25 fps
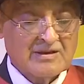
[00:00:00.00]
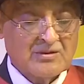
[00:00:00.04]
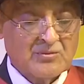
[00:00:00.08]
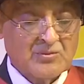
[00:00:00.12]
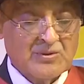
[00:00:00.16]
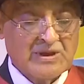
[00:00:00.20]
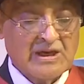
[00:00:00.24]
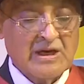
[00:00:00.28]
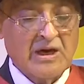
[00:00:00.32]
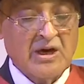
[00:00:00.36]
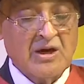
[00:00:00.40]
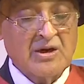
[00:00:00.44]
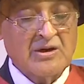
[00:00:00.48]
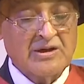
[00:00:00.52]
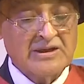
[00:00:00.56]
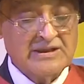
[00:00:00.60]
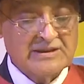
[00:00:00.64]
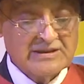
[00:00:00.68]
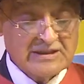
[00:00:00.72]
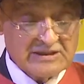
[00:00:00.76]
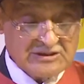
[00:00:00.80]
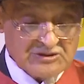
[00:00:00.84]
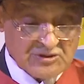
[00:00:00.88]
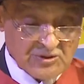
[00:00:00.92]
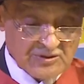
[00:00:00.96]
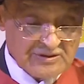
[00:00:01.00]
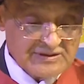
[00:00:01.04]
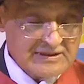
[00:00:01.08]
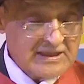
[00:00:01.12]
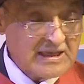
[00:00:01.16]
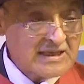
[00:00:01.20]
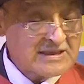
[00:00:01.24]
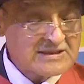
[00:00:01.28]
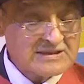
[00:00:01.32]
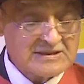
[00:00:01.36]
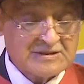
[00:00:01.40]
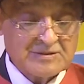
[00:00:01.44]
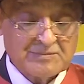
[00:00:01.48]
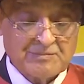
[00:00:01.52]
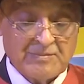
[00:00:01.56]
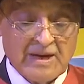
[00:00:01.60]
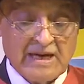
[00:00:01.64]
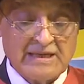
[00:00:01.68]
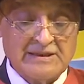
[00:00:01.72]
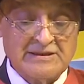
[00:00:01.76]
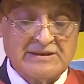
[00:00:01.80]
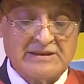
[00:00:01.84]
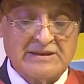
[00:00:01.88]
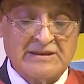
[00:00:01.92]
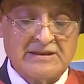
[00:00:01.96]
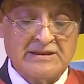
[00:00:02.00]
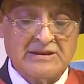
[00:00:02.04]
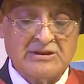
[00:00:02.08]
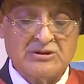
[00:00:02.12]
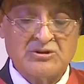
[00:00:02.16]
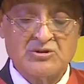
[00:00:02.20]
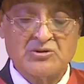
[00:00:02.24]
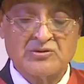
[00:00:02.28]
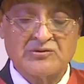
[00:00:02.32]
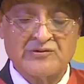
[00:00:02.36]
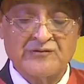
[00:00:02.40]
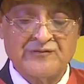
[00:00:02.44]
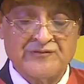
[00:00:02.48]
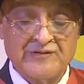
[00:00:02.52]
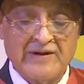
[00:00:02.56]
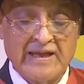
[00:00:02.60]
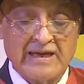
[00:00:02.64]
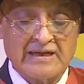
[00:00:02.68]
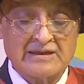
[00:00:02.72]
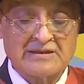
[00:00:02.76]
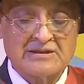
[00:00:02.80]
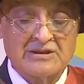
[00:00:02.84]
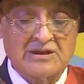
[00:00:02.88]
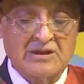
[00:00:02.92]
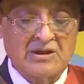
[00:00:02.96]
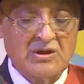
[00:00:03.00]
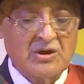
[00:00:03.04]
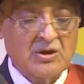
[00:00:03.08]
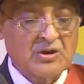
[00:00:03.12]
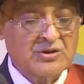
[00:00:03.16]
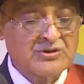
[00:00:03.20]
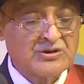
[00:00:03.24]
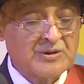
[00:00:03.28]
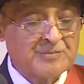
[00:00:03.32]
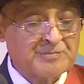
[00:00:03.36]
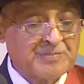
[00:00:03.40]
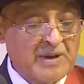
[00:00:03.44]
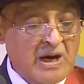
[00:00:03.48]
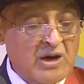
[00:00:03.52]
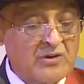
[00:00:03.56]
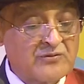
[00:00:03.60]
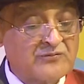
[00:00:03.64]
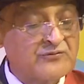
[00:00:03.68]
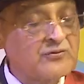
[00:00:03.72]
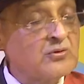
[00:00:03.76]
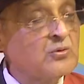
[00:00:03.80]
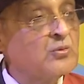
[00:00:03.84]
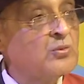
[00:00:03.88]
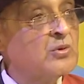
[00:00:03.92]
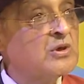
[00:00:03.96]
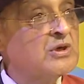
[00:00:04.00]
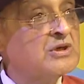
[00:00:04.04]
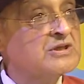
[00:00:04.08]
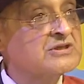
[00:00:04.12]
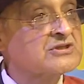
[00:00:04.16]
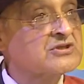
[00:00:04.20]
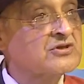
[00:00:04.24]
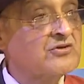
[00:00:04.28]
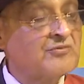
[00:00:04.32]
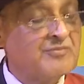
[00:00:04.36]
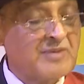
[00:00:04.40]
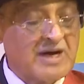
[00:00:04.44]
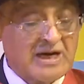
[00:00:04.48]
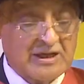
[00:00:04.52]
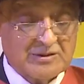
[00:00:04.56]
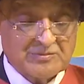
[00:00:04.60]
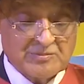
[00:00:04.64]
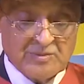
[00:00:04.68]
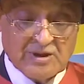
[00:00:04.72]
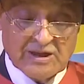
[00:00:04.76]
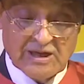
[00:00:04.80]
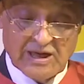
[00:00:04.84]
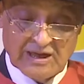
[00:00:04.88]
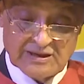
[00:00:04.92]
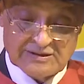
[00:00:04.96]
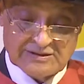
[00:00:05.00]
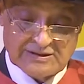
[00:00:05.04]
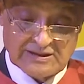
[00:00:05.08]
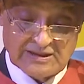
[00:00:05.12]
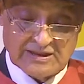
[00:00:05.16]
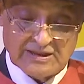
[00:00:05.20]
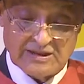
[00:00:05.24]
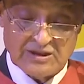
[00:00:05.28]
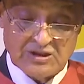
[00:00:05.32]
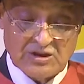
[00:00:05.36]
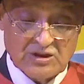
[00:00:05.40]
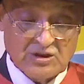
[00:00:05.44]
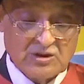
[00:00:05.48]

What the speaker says: We are in this context minded to reflect on the powerful words of Mahatma Gandhi,